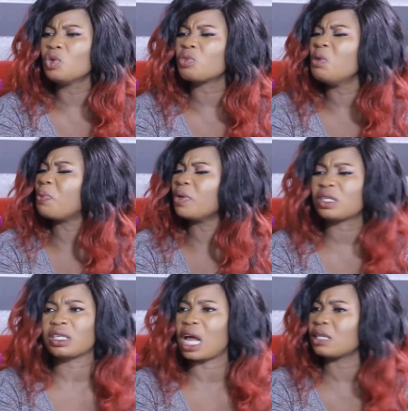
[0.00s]
Won't mean
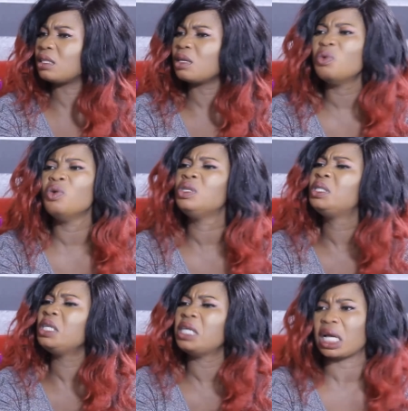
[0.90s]
points now,
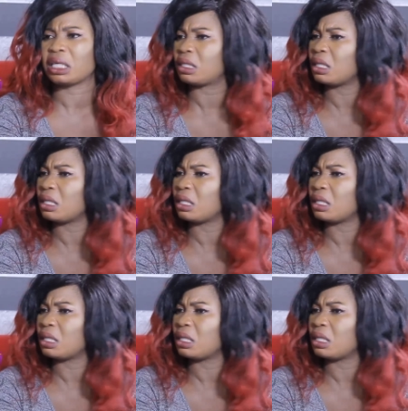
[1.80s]
and dinner